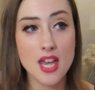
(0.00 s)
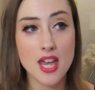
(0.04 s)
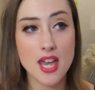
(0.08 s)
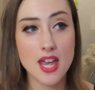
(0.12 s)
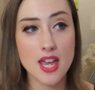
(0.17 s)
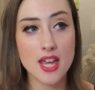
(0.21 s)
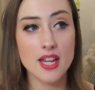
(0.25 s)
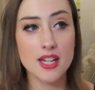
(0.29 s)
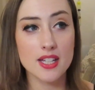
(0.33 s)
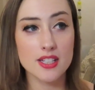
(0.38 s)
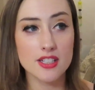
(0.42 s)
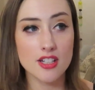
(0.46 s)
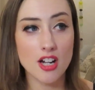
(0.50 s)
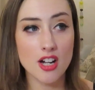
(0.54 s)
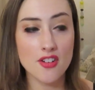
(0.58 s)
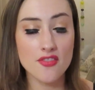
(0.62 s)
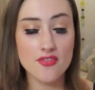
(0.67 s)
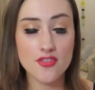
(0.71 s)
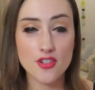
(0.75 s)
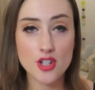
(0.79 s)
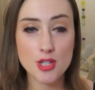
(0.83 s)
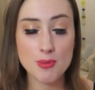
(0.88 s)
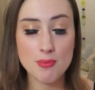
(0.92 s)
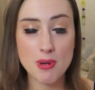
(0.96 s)
And
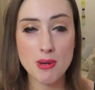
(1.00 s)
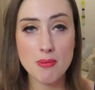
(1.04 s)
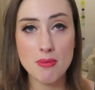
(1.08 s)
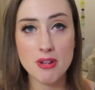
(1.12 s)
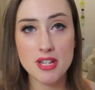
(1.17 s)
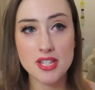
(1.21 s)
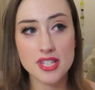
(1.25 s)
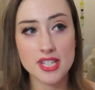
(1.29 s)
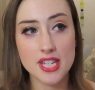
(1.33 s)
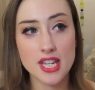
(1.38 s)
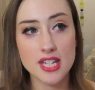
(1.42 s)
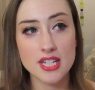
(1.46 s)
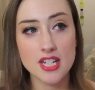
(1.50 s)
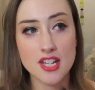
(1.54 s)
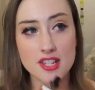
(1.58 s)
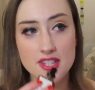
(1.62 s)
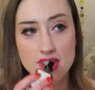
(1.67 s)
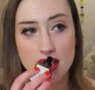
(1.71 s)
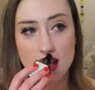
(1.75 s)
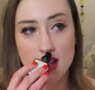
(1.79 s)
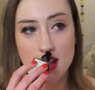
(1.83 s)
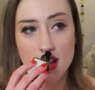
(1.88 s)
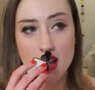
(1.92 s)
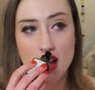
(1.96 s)
on first spray on my skin,
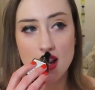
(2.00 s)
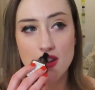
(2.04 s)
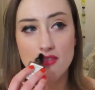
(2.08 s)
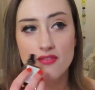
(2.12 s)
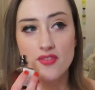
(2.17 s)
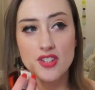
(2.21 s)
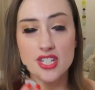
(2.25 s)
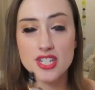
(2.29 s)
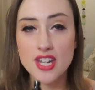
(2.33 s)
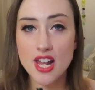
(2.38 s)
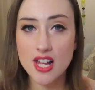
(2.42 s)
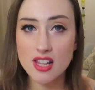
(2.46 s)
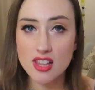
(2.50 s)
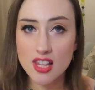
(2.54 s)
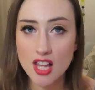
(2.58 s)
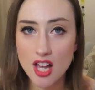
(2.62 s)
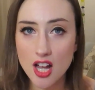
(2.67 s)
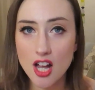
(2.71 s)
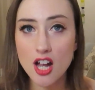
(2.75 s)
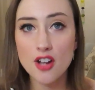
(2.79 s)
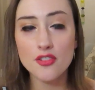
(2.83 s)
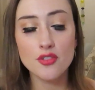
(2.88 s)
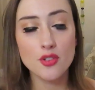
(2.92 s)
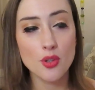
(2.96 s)
it's
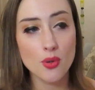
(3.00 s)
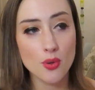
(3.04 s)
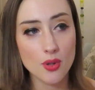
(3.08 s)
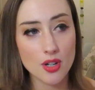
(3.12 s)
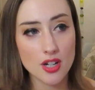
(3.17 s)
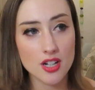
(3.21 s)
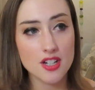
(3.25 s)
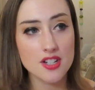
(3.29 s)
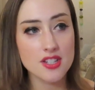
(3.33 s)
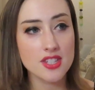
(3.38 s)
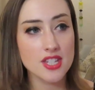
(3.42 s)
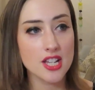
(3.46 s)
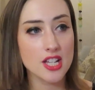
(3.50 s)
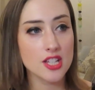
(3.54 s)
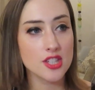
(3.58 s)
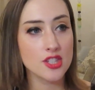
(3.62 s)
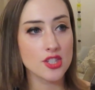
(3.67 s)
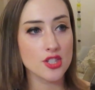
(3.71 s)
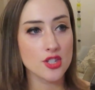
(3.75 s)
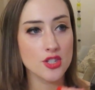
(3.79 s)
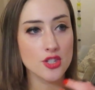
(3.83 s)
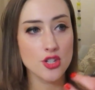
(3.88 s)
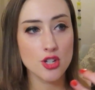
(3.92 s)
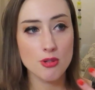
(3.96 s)
vanilla, of course.
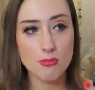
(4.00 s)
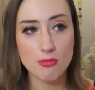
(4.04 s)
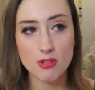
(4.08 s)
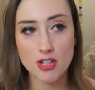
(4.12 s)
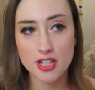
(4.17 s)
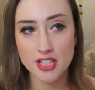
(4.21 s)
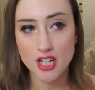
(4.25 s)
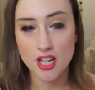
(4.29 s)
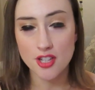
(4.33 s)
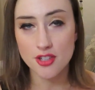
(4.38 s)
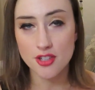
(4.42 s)
It's turmeric and